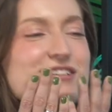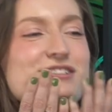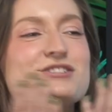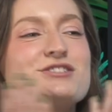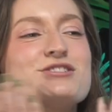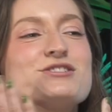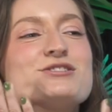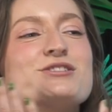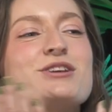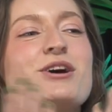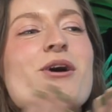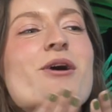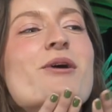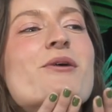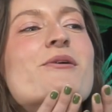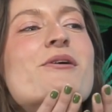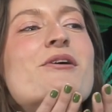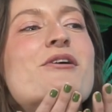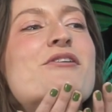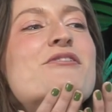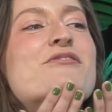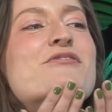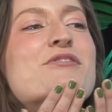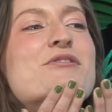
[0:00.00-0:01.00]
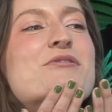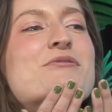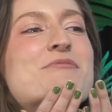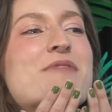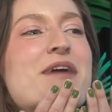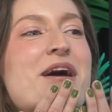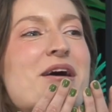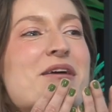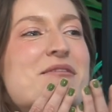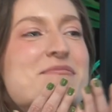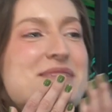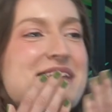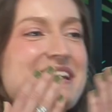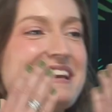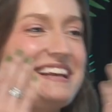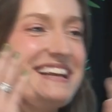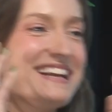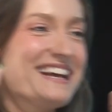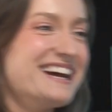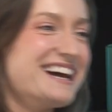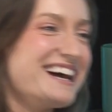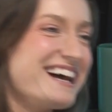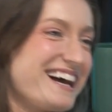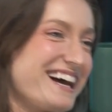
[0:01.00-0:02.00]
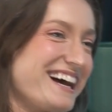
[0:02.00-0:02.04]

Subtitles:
This is so overwhelming.